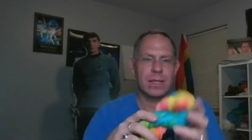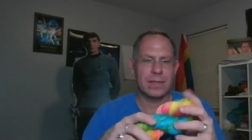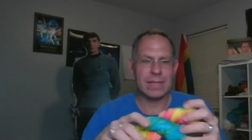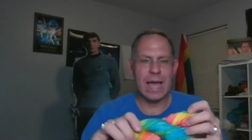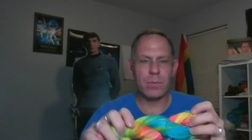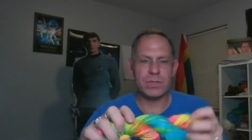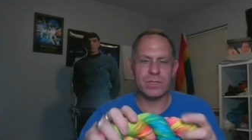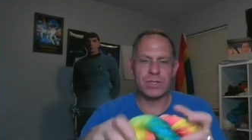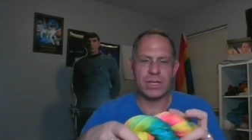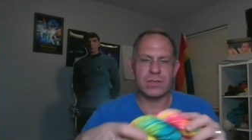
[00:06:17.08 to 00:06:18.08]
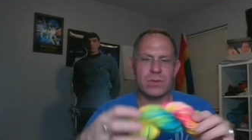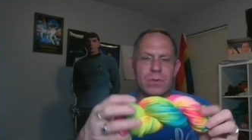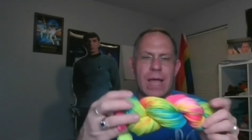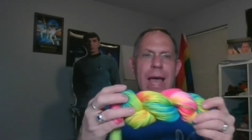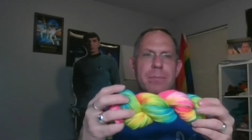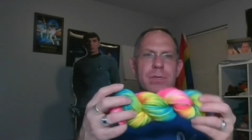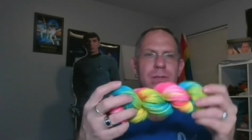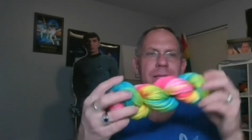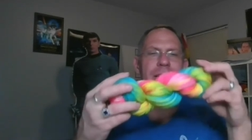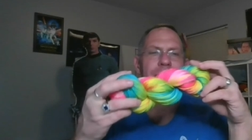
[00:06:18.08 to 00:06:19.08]
that was just
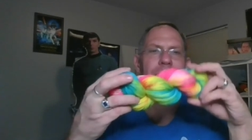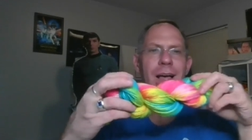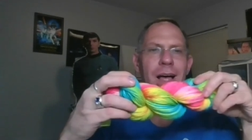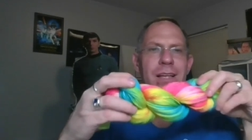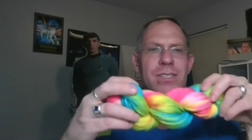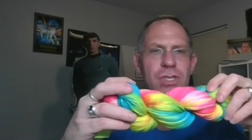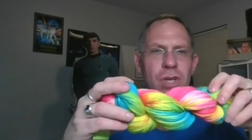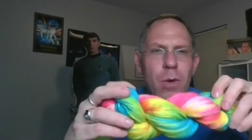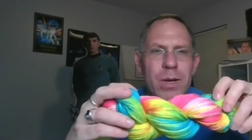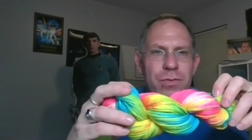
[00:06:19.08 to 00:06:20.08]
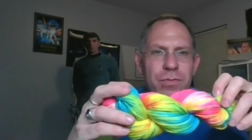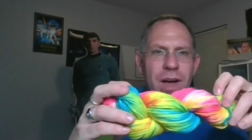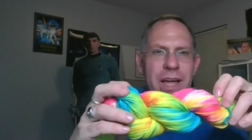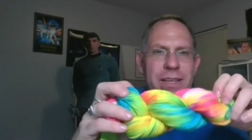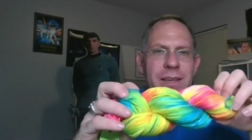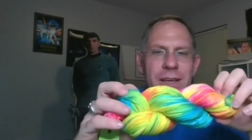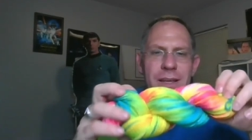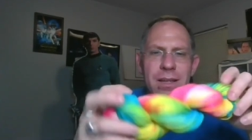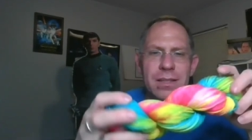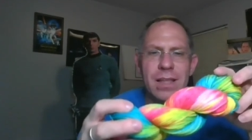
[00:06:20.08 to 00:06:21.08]
absolutely so much fun.
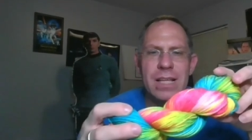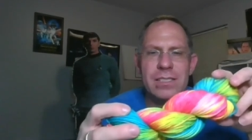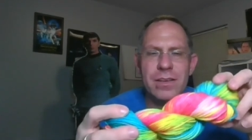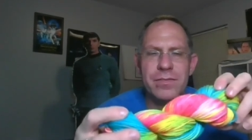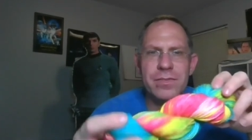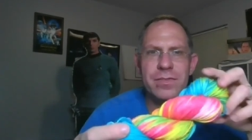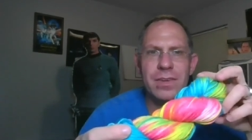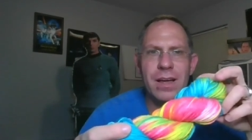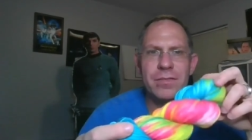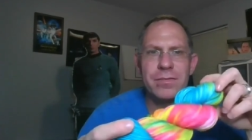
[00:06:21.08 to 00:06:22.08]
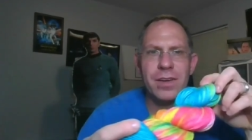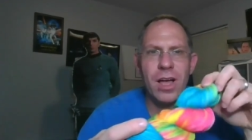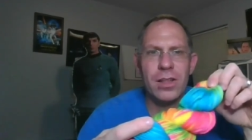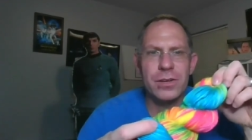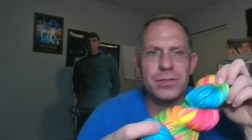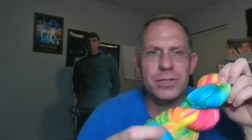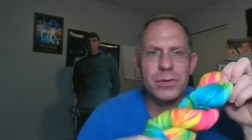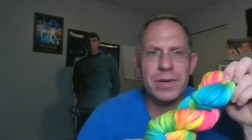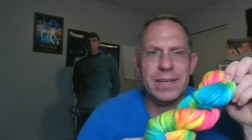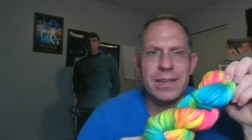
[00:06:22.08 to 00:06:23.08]
Lots of color
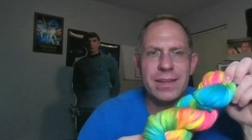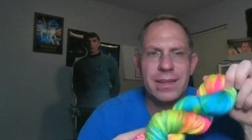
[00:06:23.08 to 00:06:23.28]
to it.